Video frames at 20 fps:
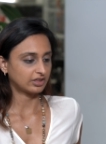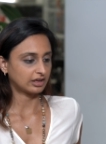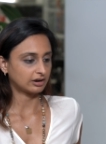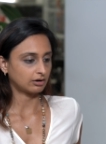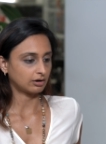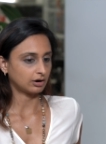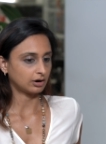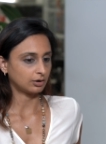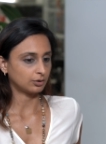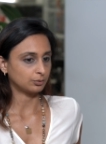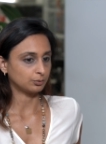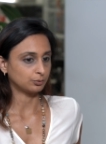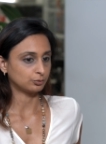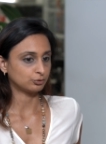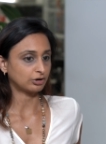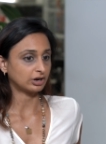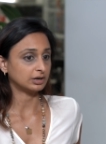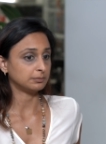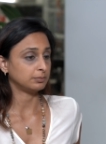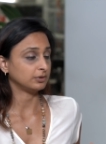that are
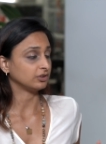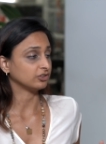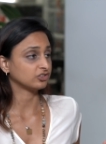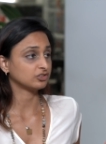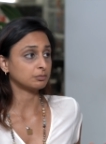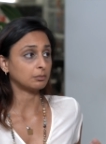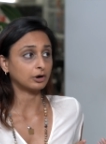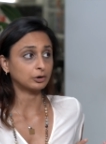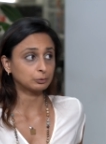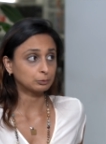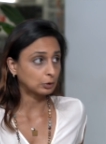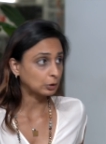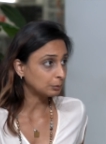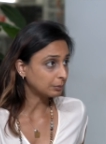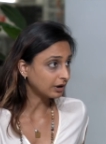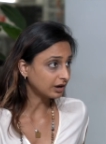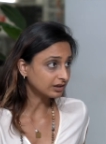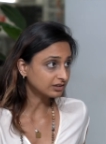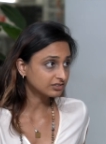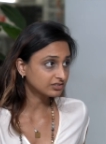trying to build smart
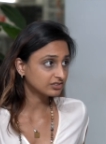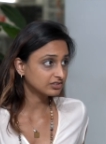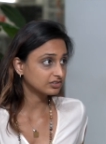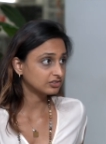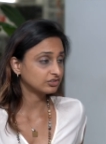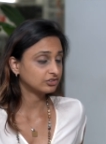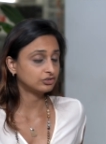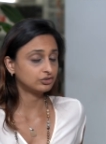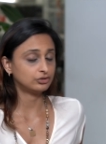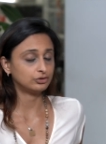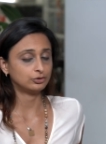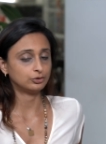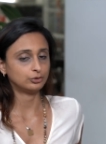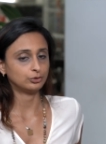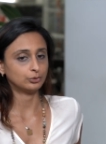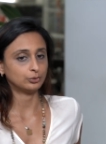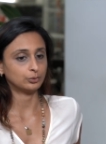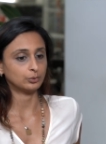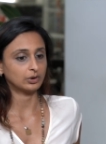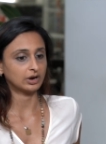robots
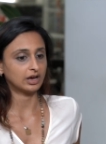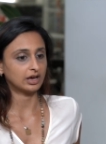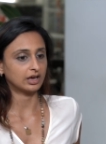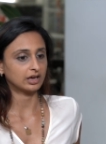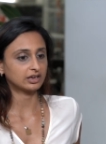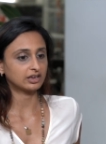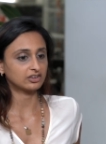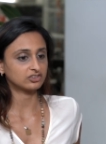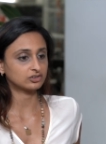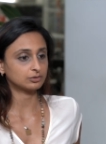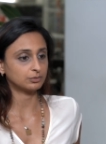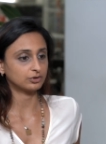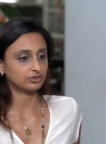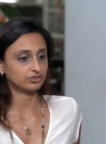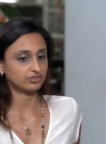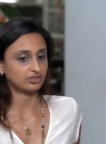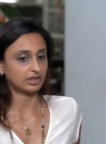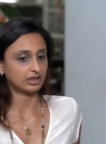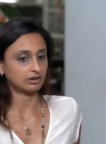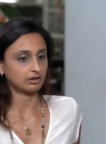to uh,
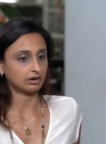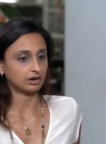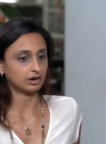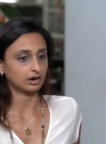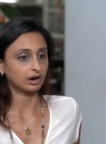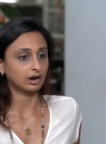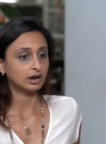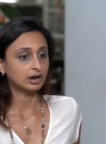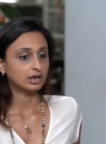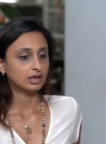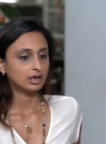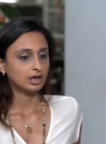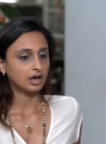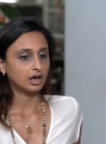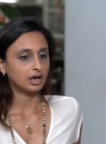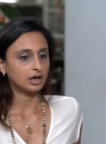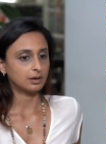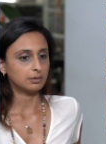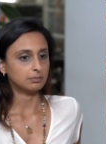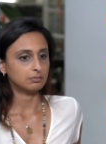customers that are
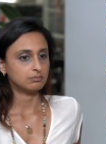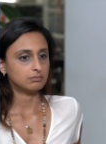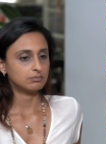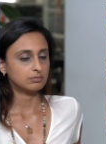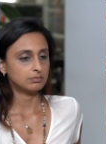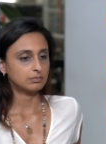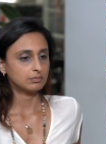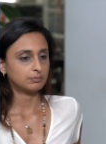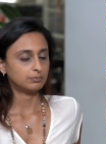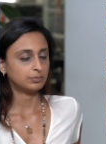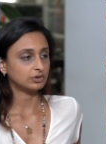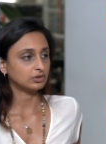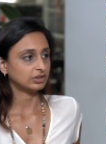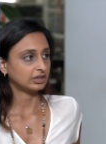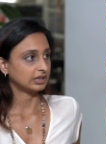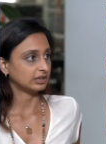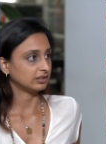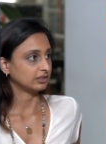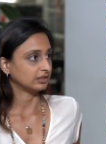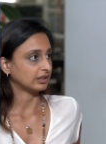um,
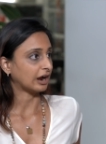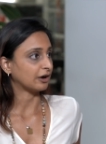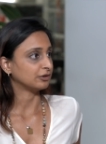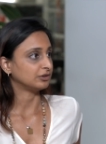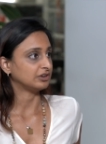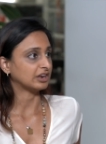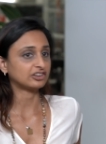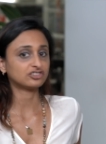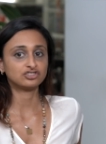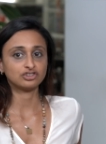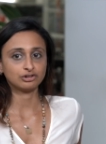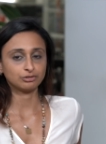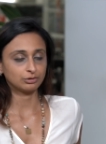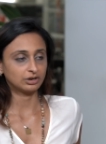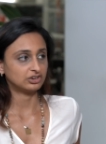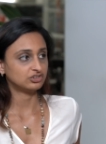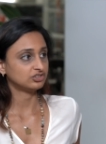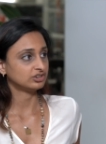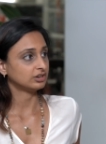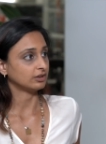building our next
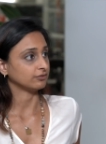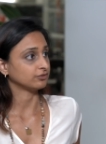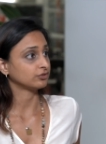generation of